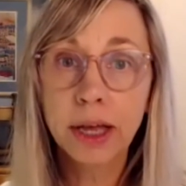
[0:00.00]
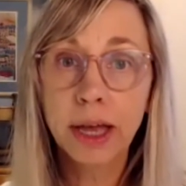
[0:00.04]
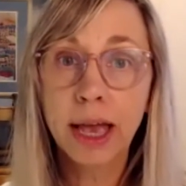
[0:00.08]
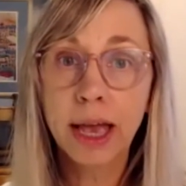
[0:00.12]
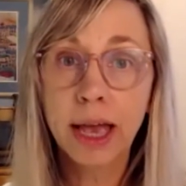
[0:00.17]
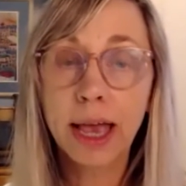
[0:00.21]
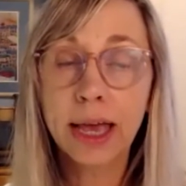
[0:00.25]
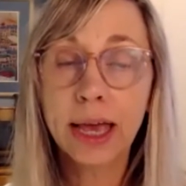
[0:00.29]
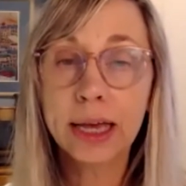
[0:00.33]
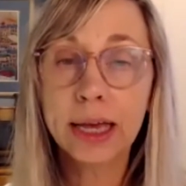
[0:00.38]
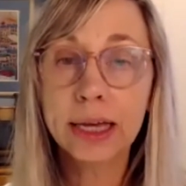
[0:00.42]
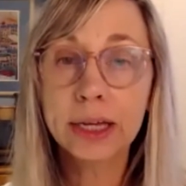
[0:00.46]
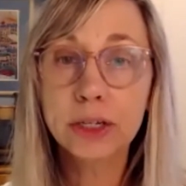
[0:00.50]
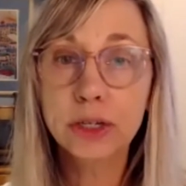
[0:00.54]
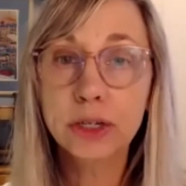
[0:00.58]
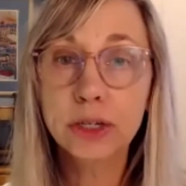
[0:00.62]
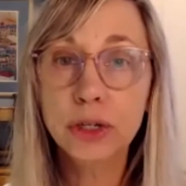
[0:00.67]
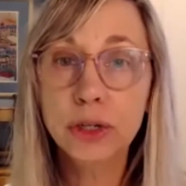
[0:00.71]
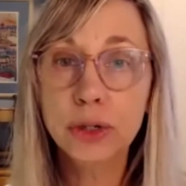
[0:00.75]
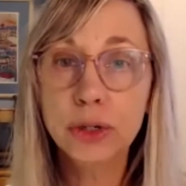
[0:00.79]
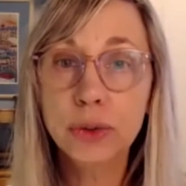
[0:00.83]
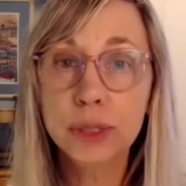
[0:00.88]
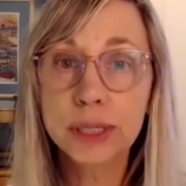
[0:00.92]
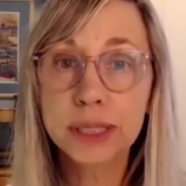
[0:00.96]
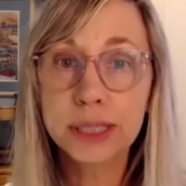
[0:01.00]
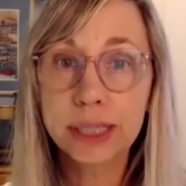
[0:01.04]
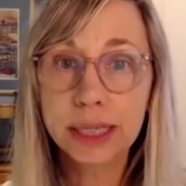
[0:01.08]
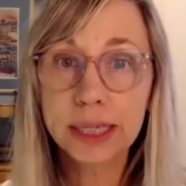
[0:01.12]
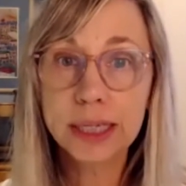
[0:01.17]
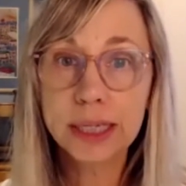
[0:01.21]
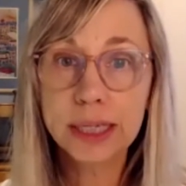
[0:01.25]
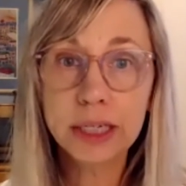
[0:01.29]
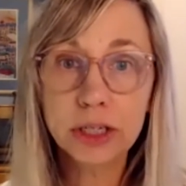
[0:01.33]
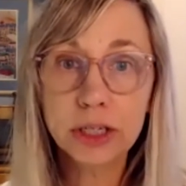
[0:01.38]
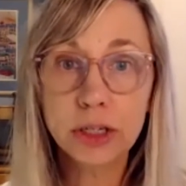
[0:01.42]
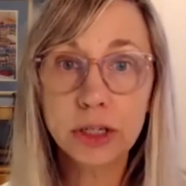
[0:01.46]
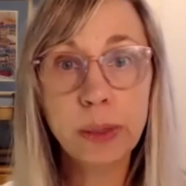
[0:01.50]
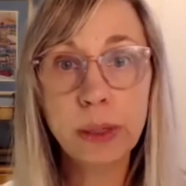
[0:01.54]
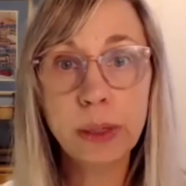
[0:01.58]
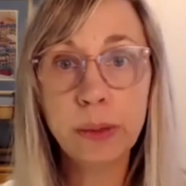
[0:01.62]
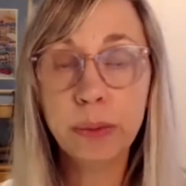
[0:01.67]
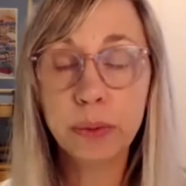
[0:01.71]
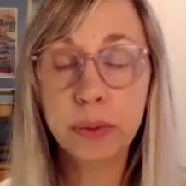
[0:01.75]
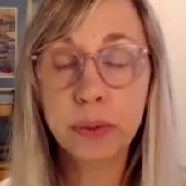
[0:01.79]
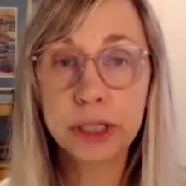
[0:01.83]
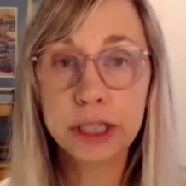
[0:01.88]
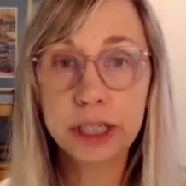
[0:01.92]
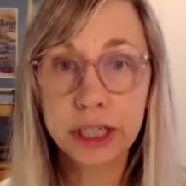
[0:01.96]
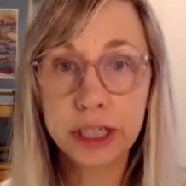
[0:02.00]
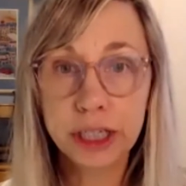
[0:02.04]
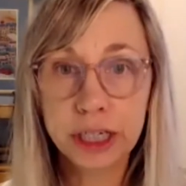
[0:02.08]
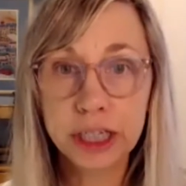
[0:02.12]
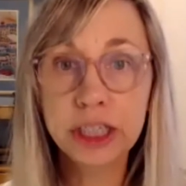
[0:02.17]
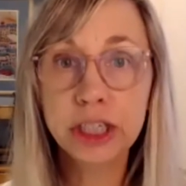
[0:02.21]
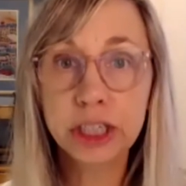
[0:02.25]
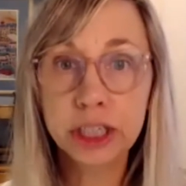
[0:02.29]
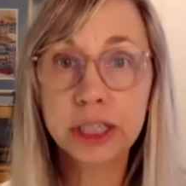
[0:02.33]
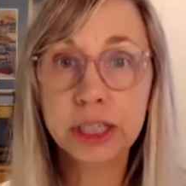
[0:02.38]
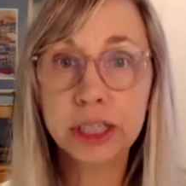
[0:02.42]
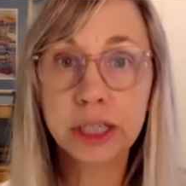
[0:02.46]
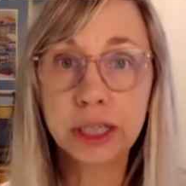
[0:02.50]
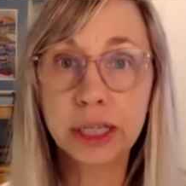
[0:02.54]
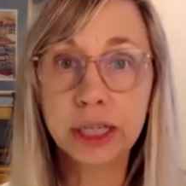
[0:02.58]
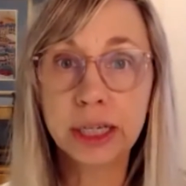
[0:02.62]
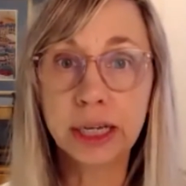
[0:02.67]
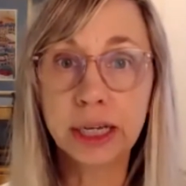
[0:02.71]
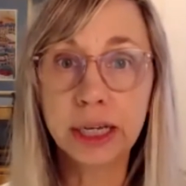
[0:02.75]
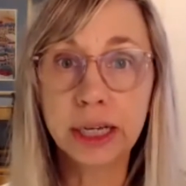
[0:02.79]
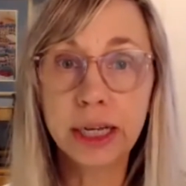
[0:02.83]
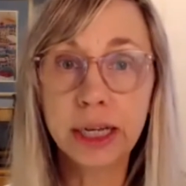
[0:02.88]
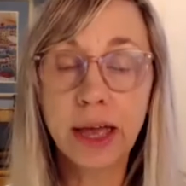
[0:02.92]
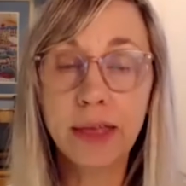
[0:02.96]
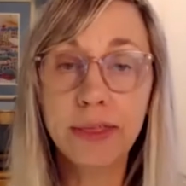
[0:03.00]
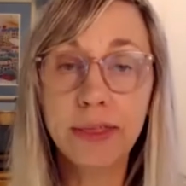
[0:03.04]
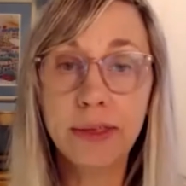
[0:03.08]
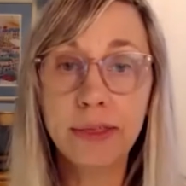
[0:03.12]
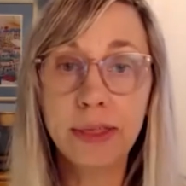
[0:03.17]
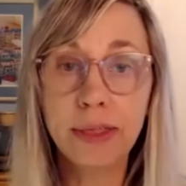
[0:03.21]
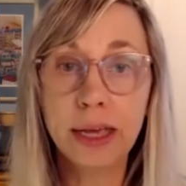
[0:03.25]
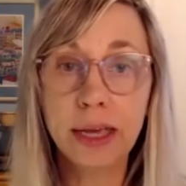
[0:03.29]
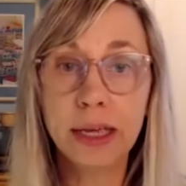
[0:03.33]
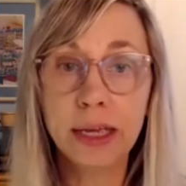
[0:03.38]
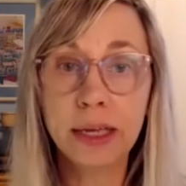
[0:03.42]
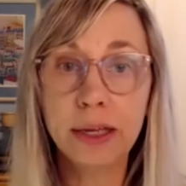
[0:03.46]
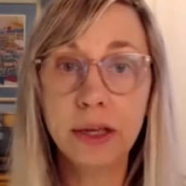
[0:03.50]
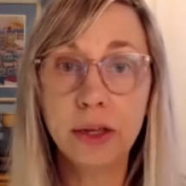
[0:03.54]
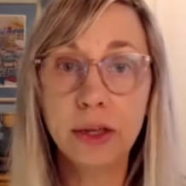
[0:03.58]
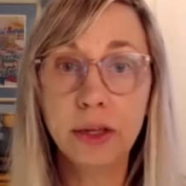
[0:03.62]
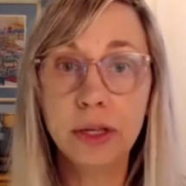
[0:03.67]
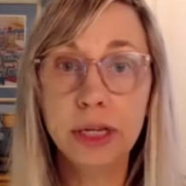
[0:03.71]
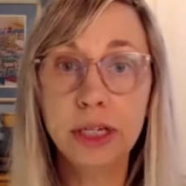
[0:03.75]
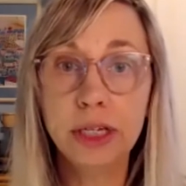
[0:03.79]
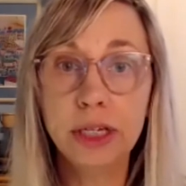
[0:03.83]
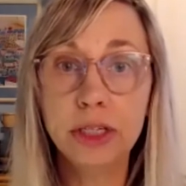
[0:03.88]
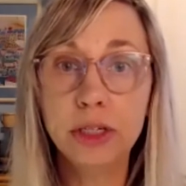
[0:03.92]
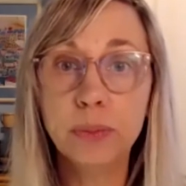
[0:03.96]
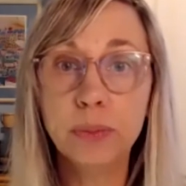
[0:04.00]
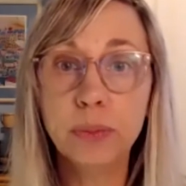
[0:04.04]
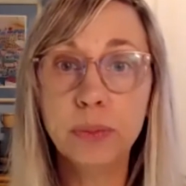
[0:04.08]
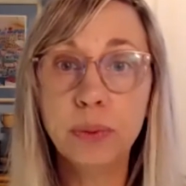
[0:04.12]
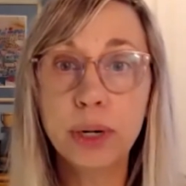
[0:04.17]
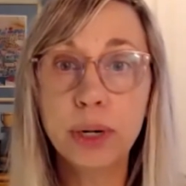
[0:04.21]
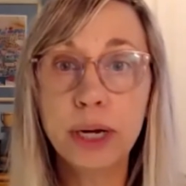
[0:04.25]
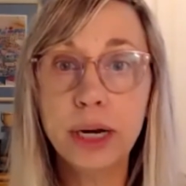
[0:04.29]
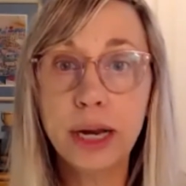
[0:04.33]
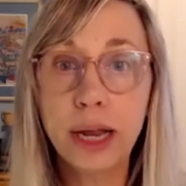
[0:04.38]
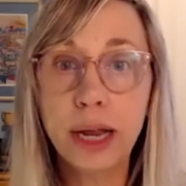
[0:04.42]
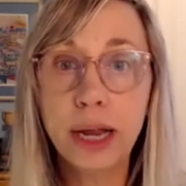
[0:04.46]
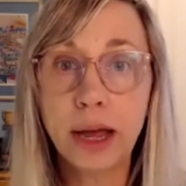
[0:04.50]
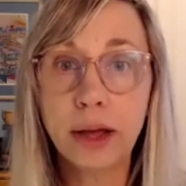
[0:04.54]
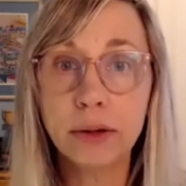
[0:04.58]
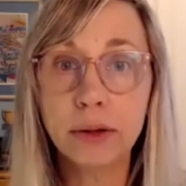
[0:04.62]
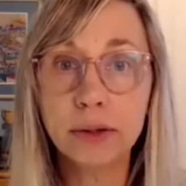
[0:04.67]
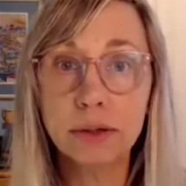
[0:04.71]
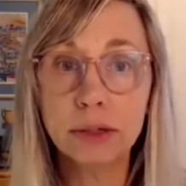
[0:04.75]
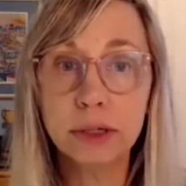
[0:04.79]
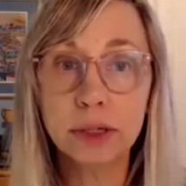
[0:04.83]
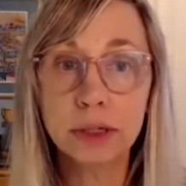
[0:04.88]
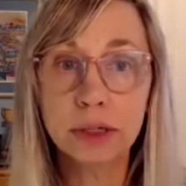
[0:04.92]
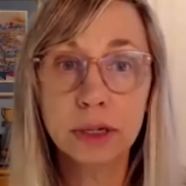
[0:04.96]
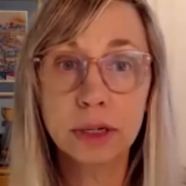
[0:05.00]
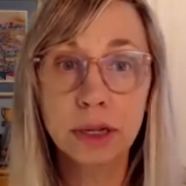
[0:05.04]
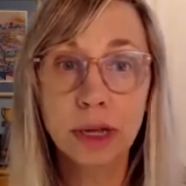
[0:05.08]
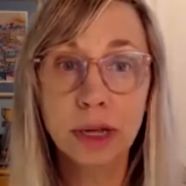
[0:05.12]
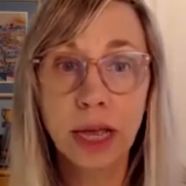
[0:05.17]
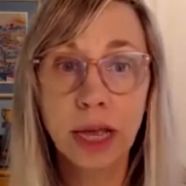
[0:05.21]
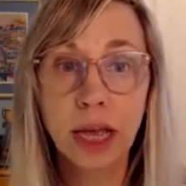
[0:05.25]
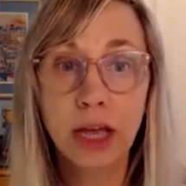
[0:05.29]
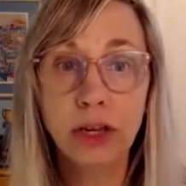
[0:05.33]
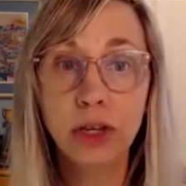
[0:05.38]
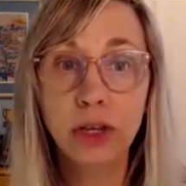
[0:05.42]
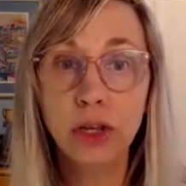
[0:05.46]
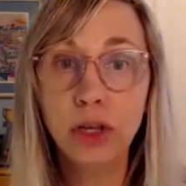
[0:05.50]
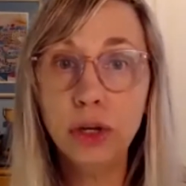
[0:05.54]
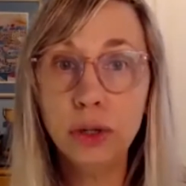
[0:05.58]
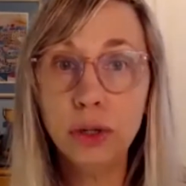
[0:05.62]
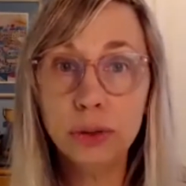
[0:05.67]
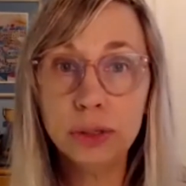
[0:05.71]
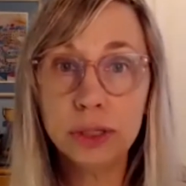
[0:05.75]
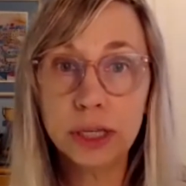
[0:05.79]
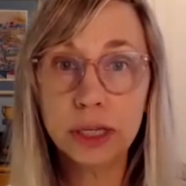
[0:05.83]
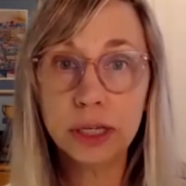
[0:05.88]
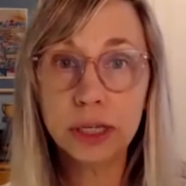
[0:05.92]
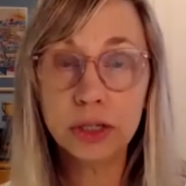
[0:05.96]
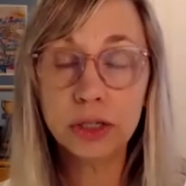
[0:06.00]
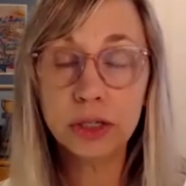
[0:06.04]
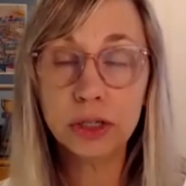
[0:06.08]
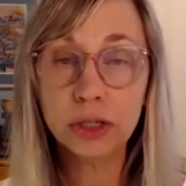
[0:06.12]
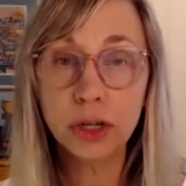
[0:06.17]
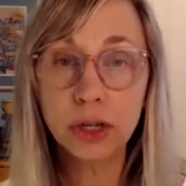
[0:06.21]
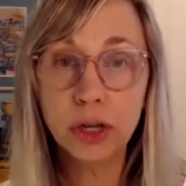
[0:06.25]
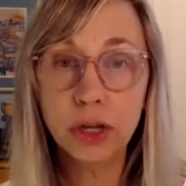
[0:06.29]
and you send it to people digitally, and then they need to print it out and use it